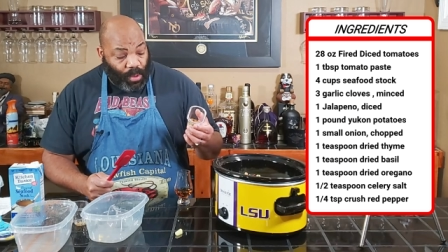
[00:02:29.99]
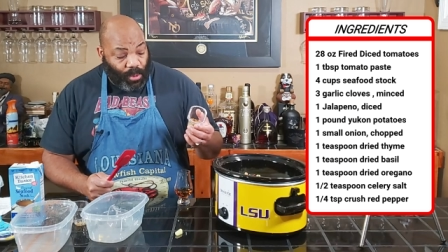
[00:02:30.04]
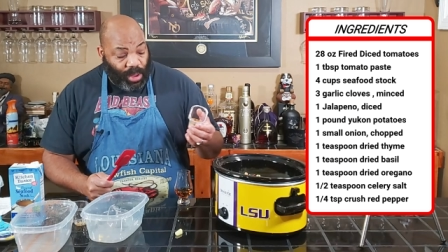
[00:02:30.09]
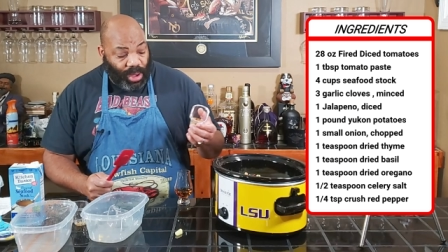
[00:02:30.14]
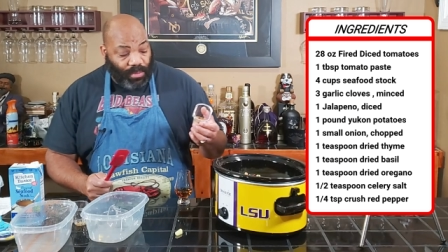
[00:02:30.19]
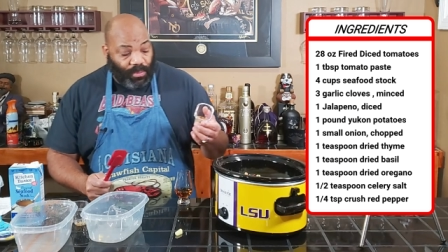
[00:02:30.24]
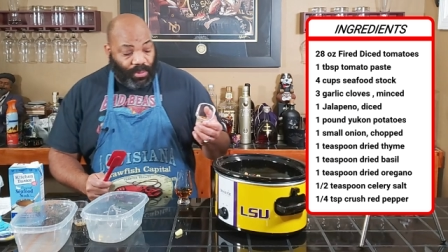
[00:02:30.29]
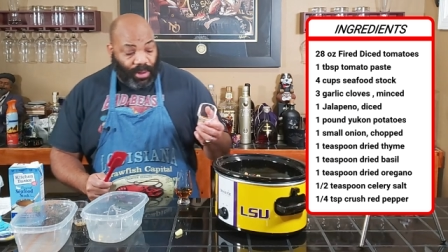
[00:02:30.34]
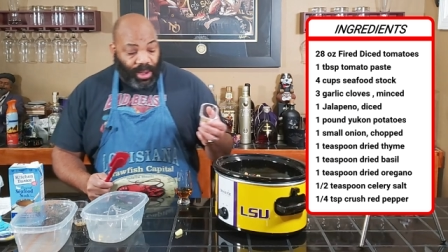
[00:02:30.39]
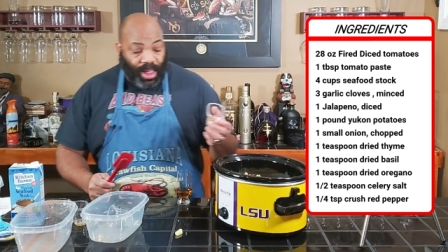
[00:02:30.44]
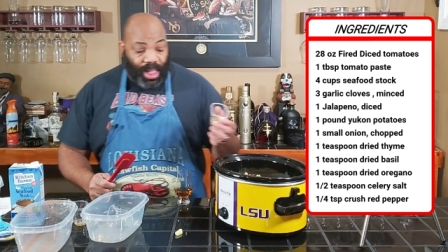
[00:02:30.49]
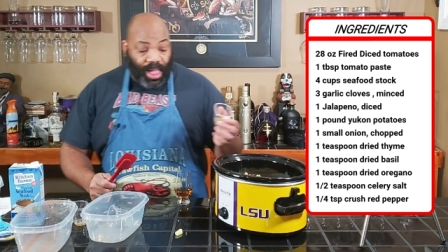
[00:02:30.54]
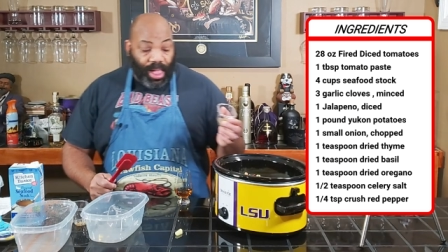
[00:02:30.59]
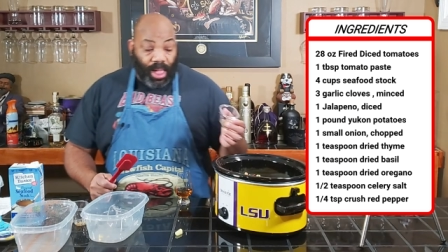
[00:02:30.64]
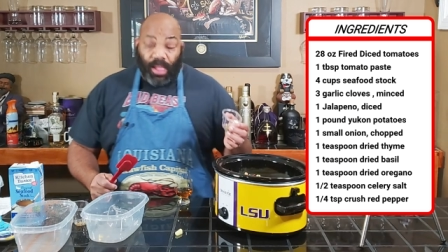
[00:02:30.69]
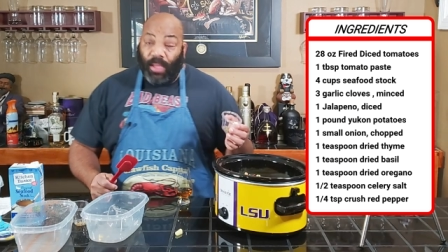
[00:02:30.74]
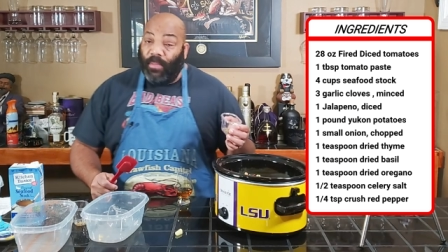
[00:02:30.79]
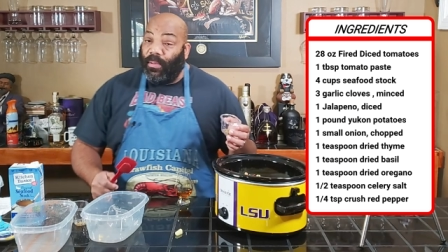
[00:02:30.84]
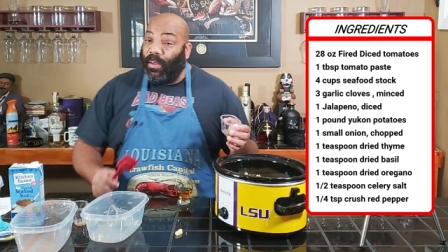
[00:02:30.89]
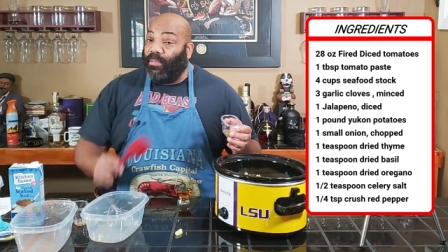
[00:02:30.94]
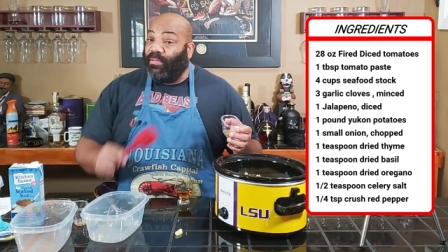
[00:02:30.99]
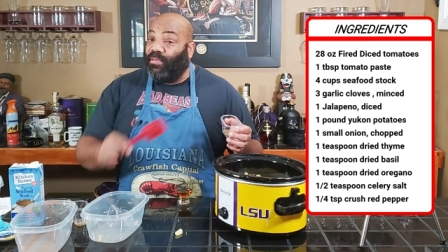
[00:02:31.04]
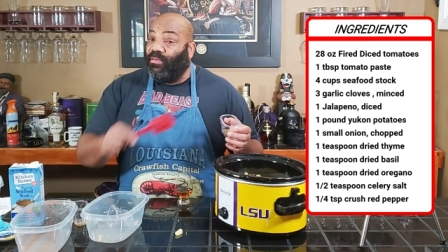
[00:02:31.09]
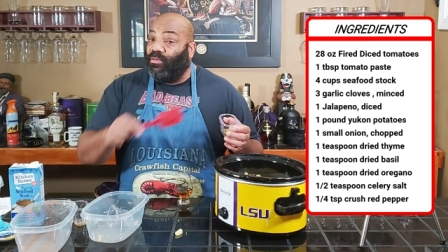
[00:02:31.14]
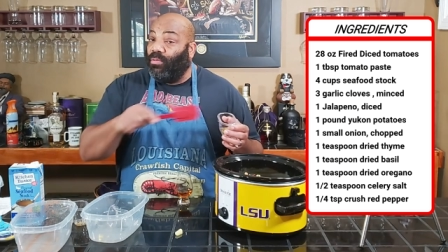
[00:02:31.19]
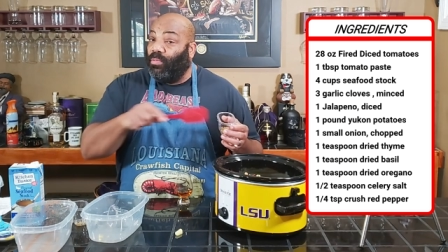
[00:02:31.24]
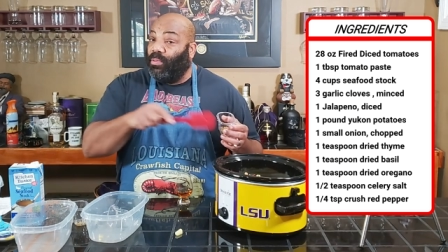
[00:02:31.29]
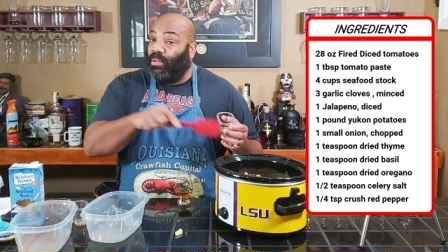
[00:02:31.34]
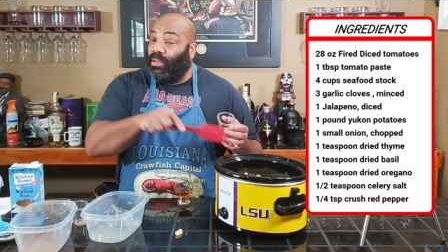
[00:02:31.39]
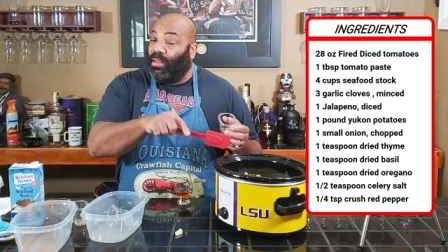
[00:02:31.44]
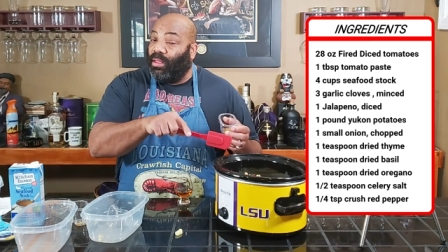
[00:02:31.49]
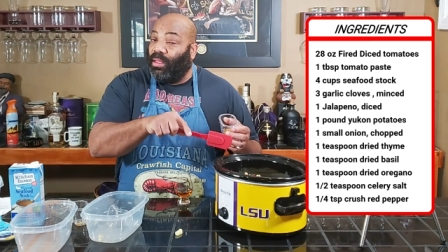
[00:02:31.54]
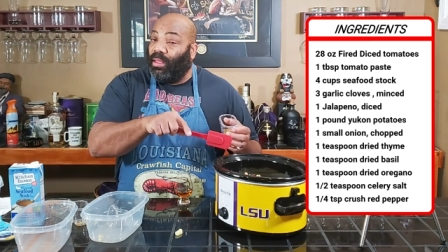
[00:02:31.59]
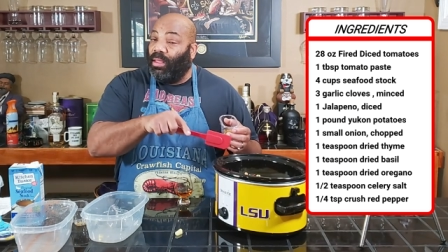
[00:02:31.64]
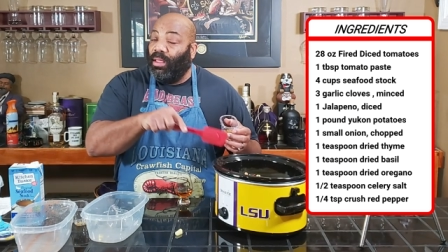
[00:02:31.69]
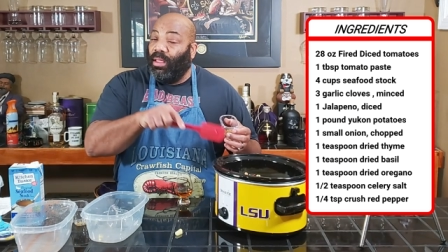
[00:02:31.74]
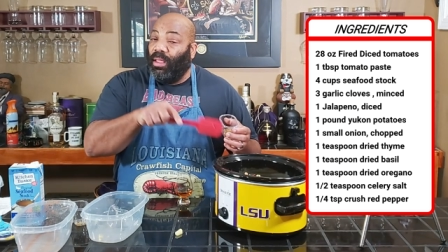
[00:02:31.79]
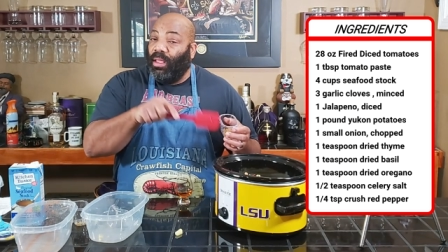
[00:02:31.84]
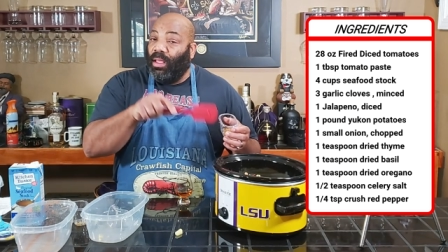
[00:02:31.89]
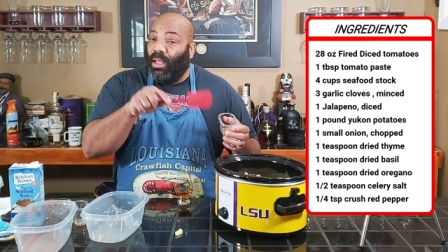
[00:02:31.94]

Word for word: but we didn't put any cayenne pepper since we put the